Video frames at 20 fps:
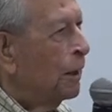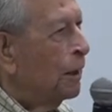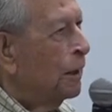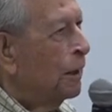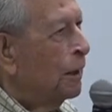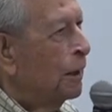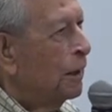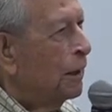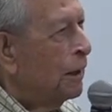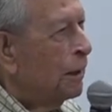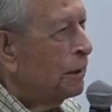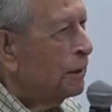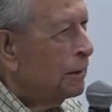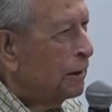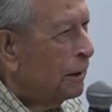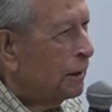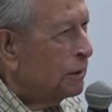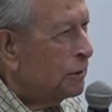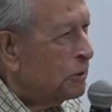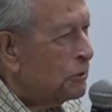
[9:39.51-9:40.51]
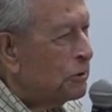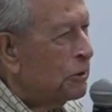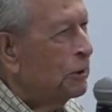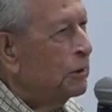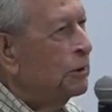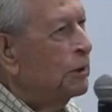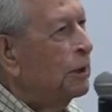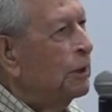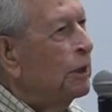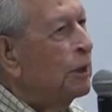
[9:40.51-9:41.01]
uh, at, at, a
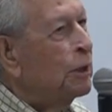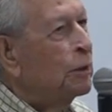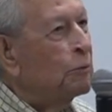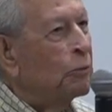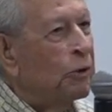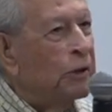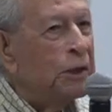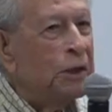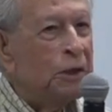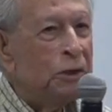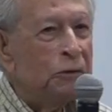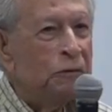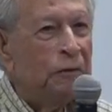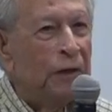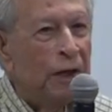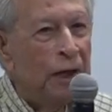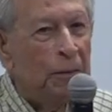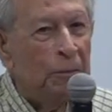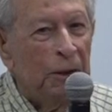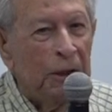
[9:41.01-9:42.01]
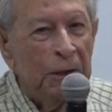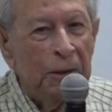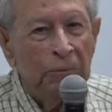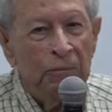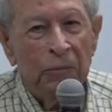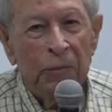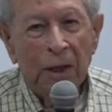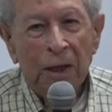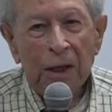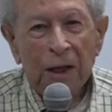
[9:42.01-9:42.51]
certain hour and bring his family.
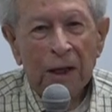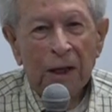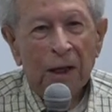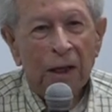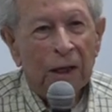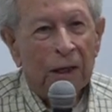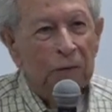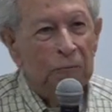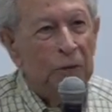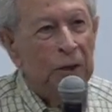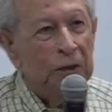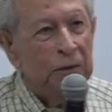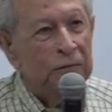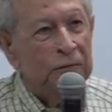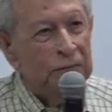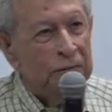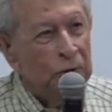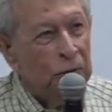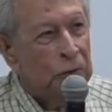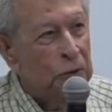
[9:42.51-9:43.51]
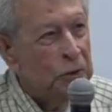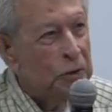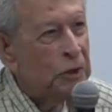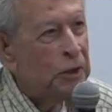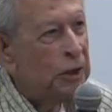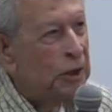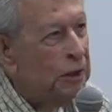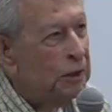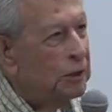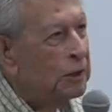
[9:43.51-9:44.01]
And we, of course,
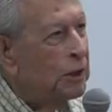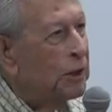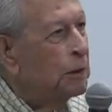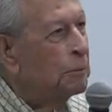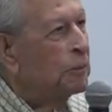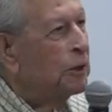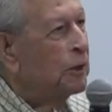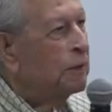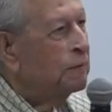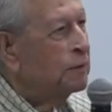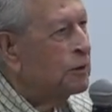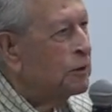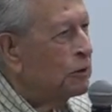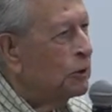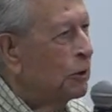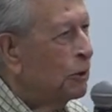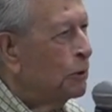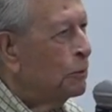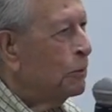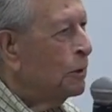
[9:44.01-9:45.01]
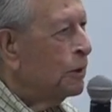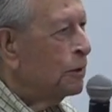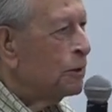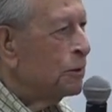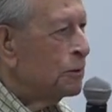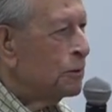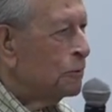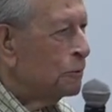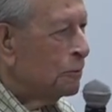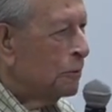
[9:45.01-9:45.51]
had a number of his
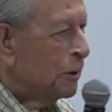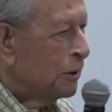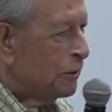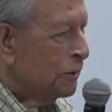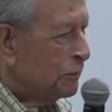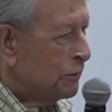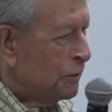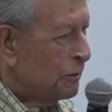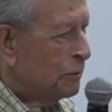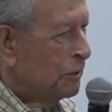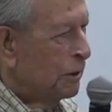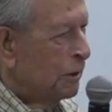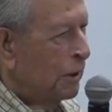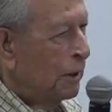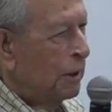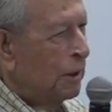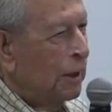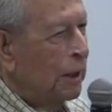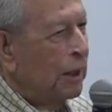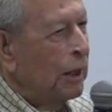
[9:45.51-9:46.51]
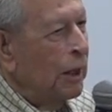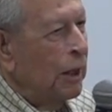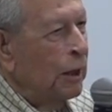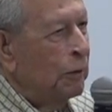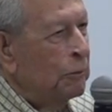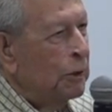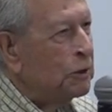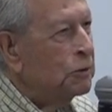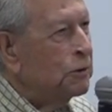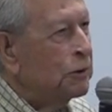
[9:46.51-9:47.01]
co-workers with us.
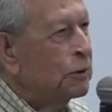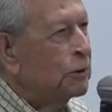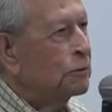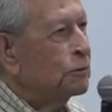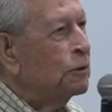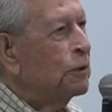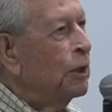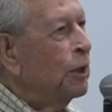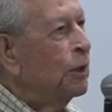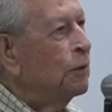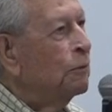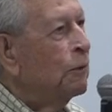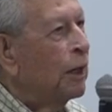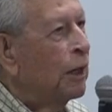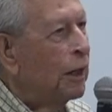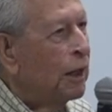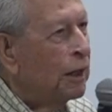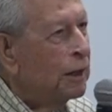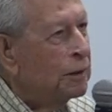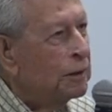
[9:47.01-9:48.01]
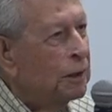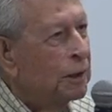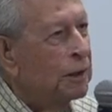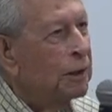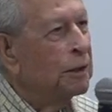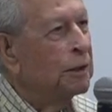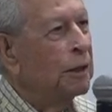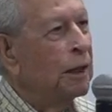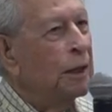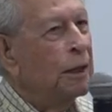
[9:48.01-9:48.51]
And we took a train ride
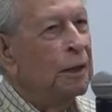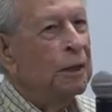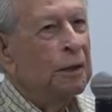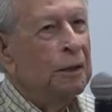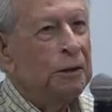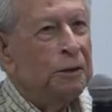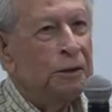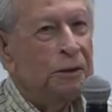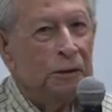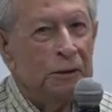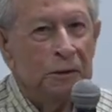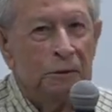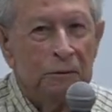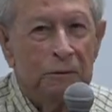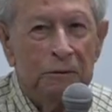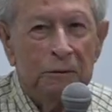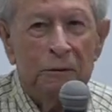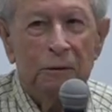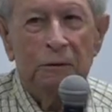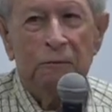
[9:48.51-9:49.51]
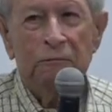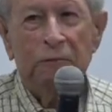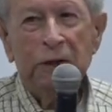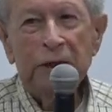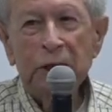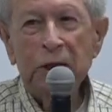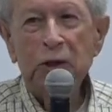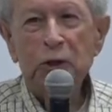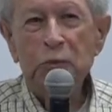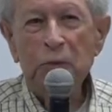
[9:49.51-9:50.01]
to
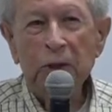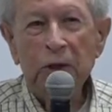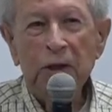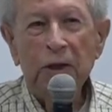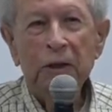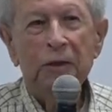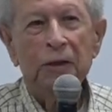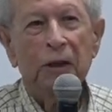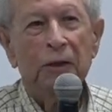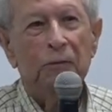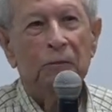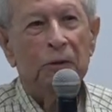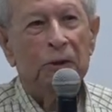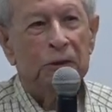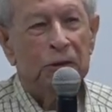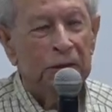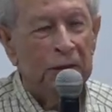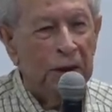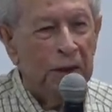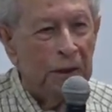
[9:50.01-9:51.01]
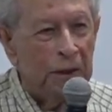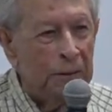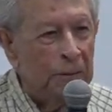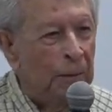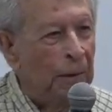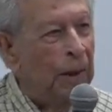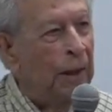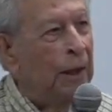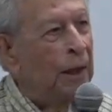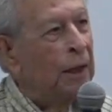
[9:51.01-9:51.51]
Fredericksburg and returned,
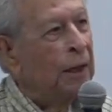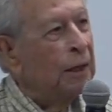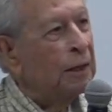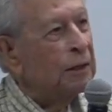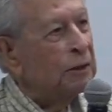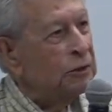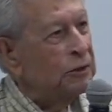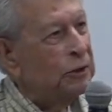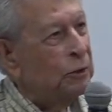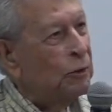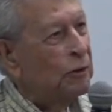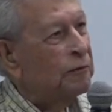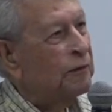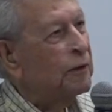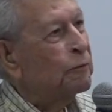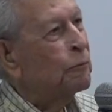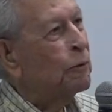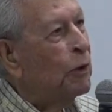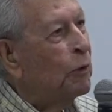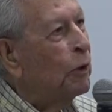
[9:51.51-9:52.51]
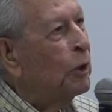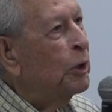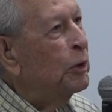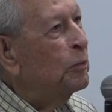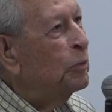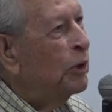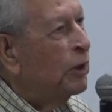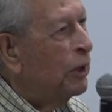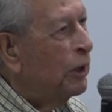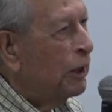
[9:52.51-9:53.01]
sort of a
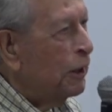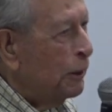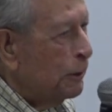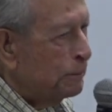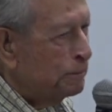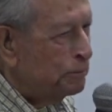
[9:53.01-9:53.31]
rolling pie.